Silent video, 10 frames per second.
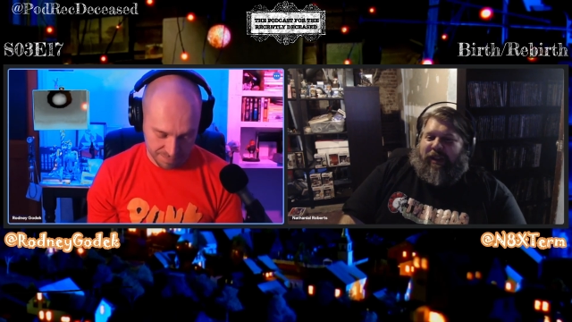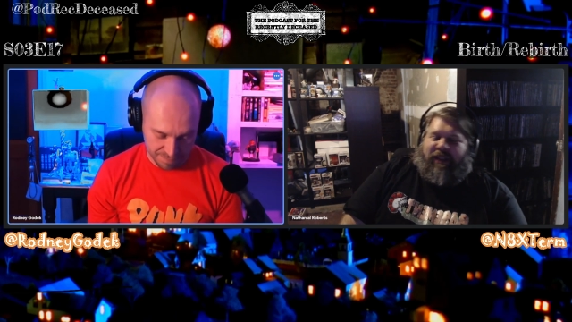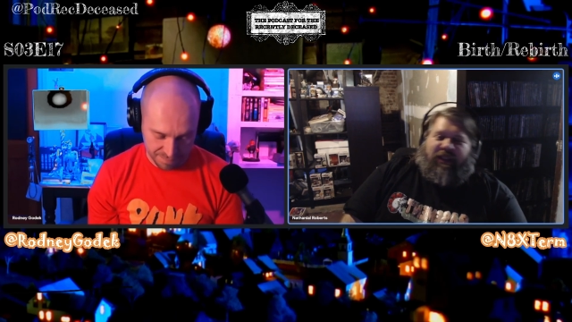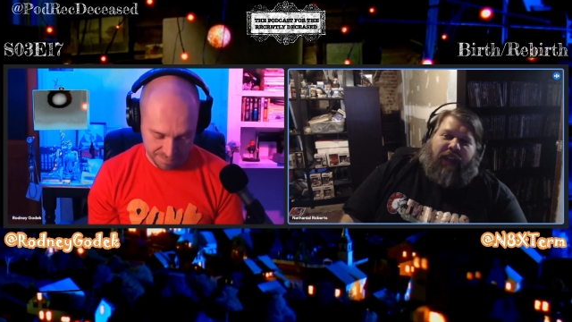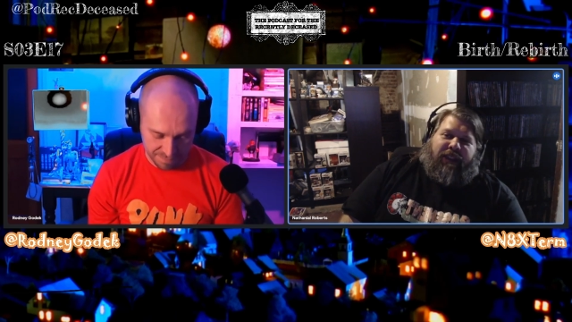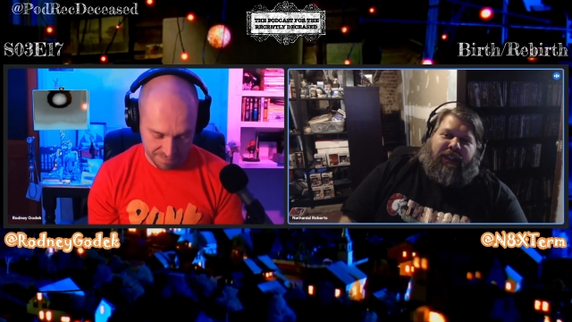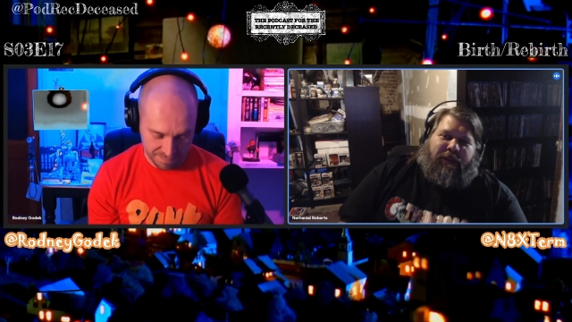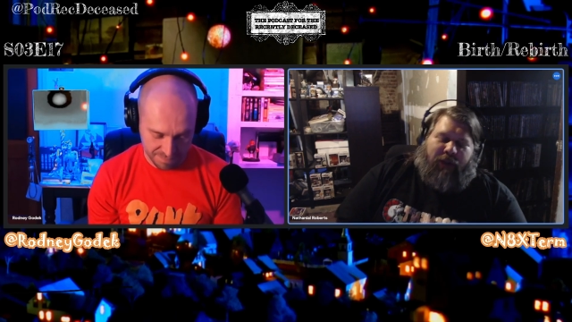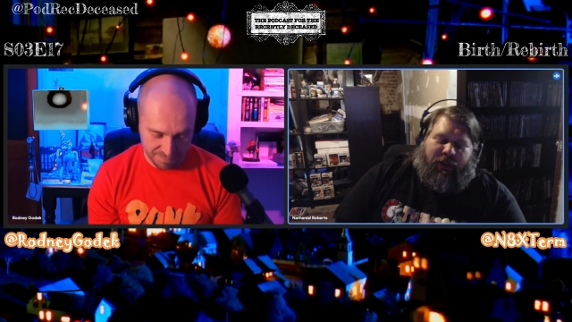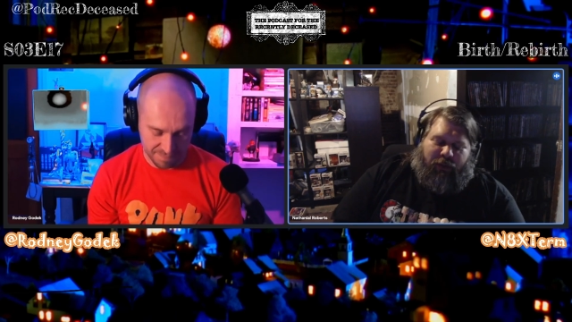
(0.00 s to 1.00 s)
Speaker 1: At, at, this
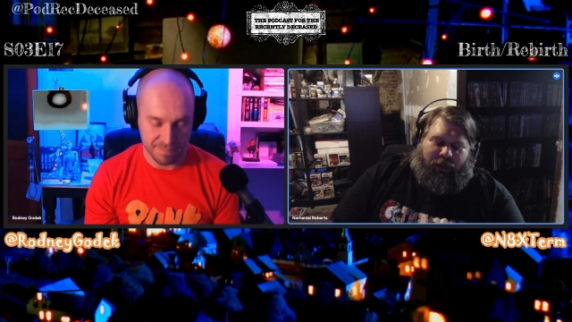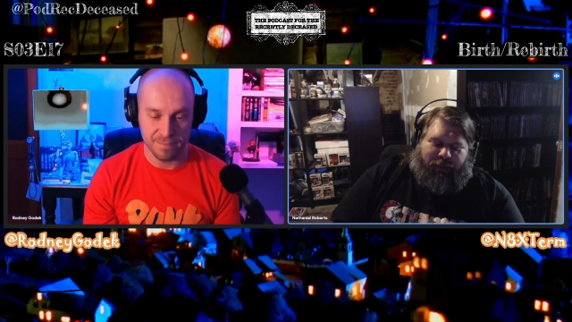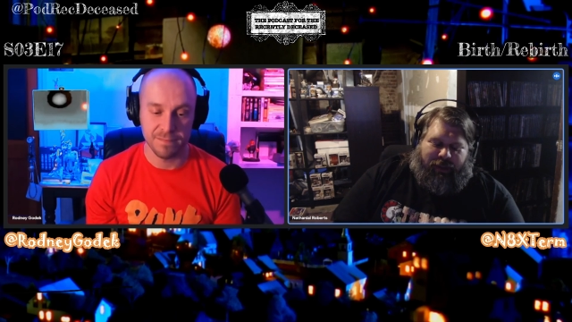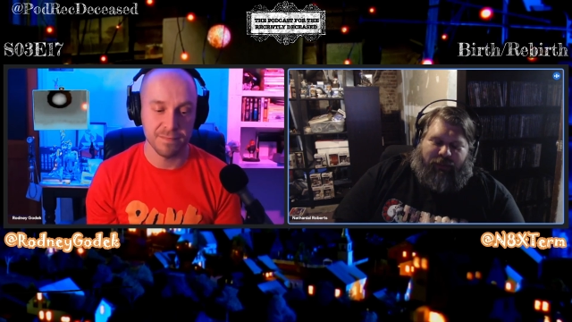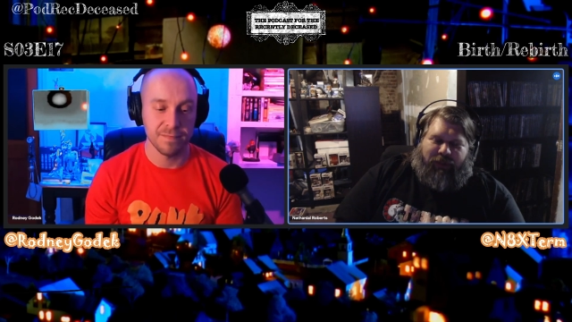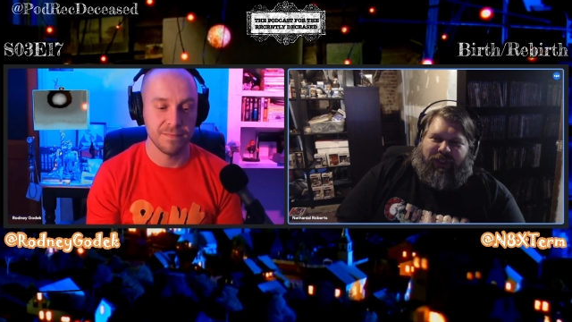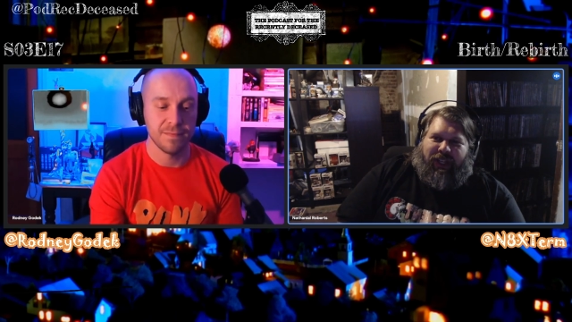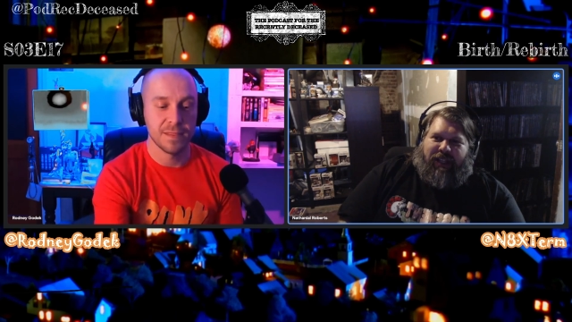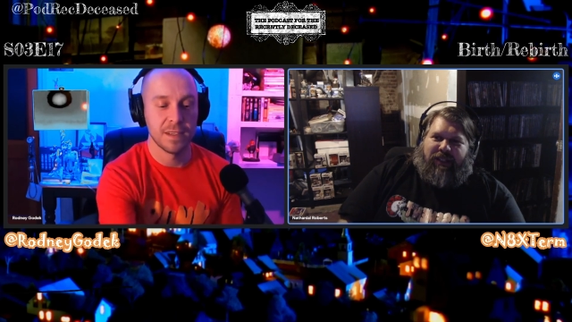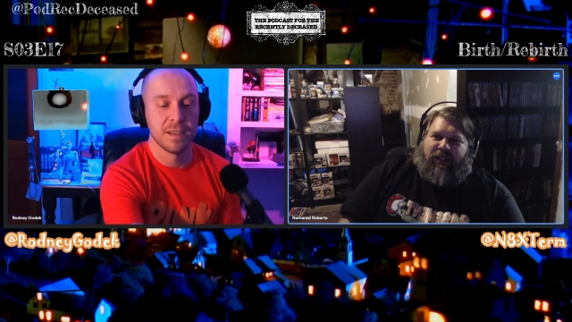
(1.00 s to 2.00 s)
point, we'll be moving
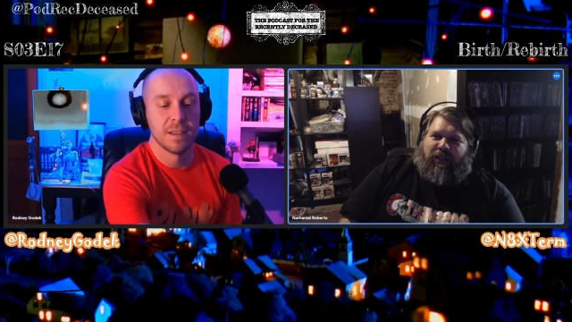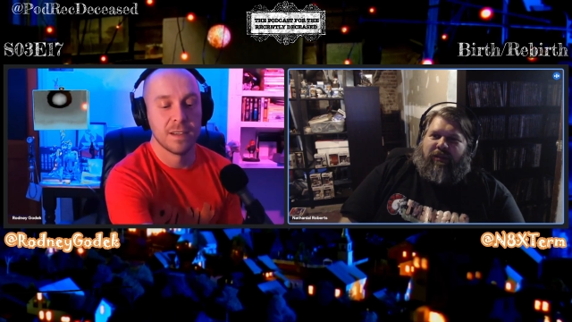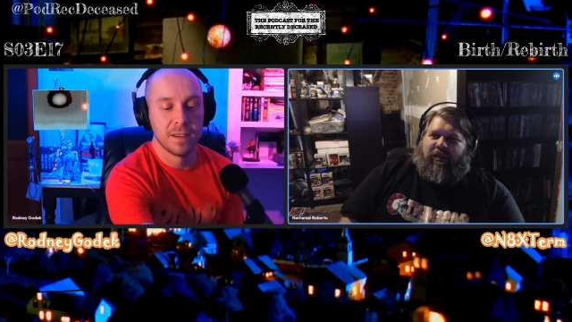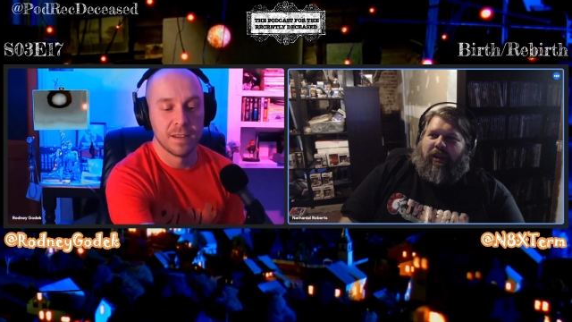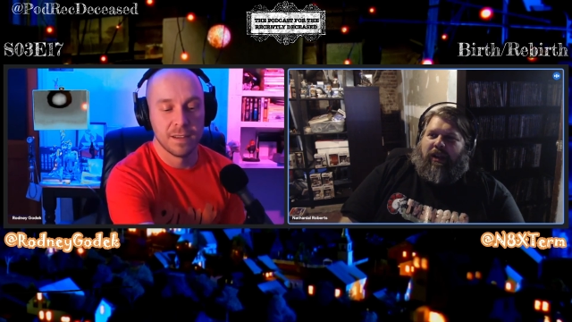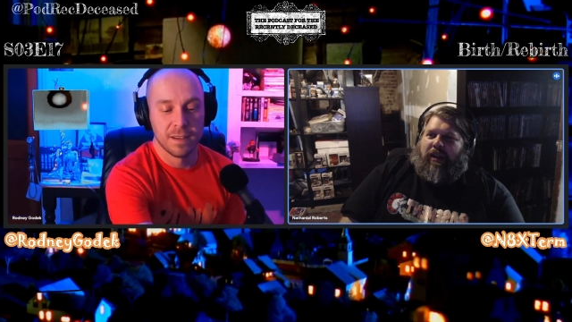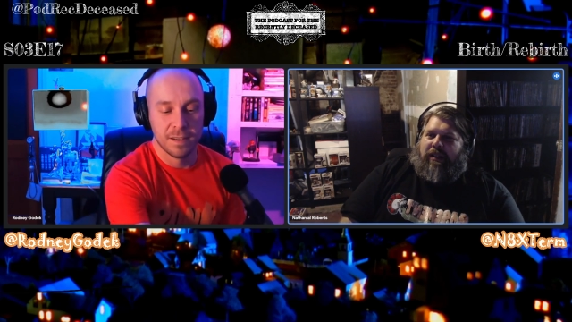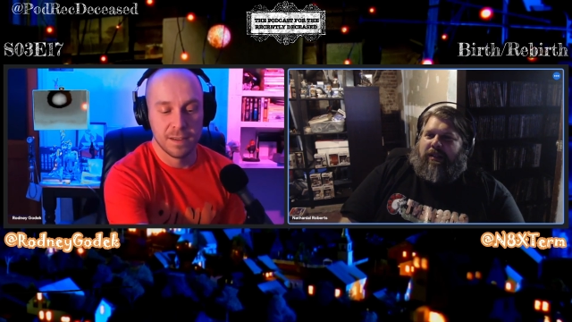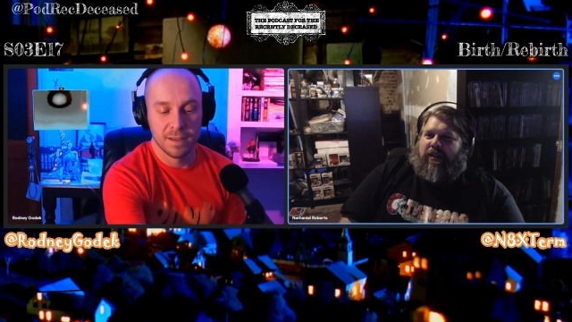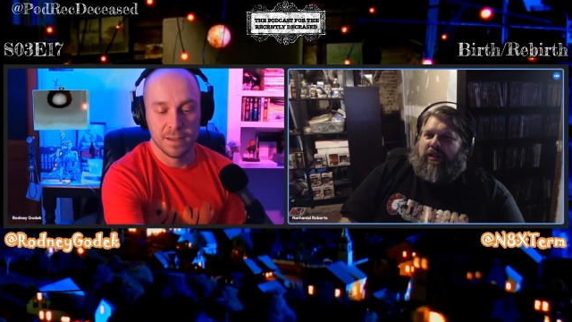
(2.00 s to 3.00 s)
on to uh,
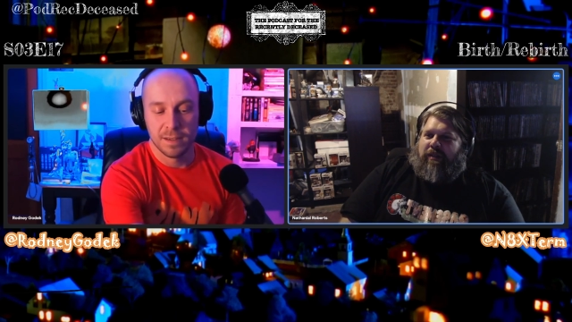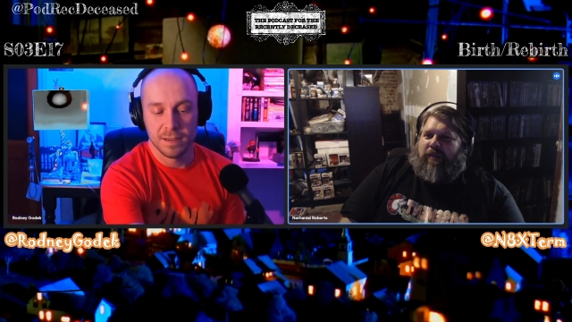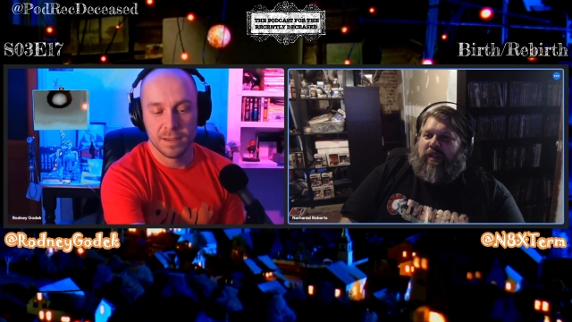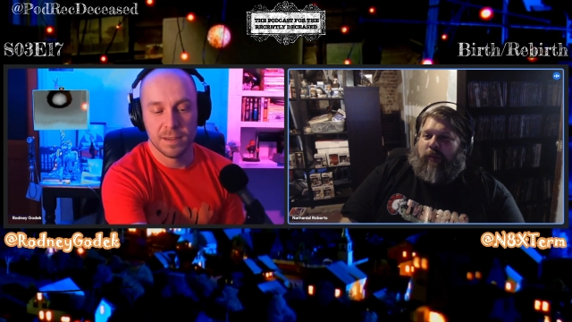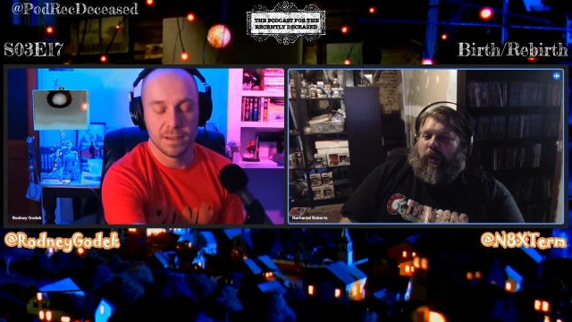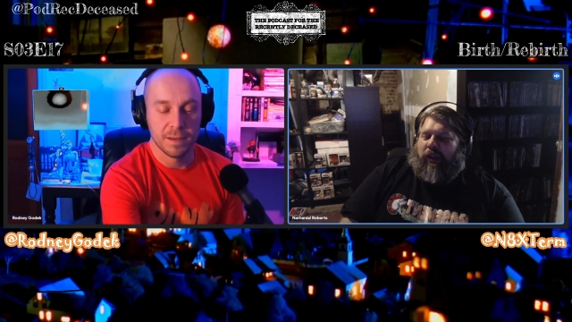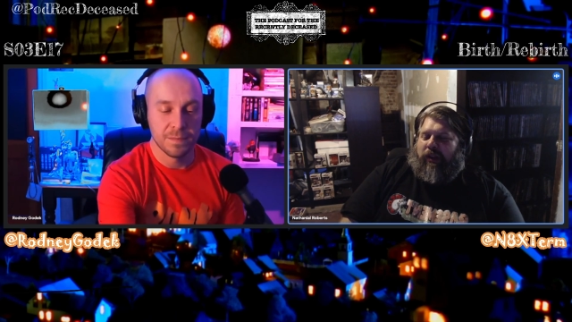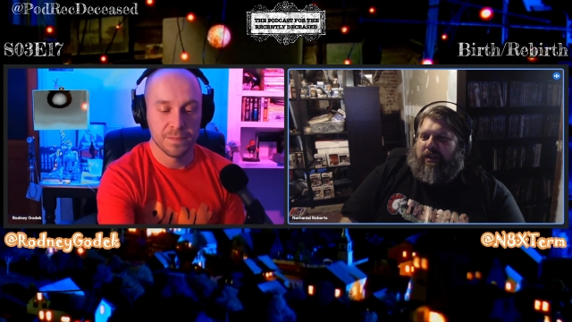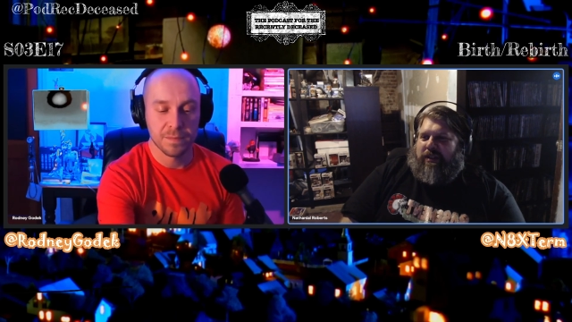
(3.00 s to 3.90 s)
to some spoilers.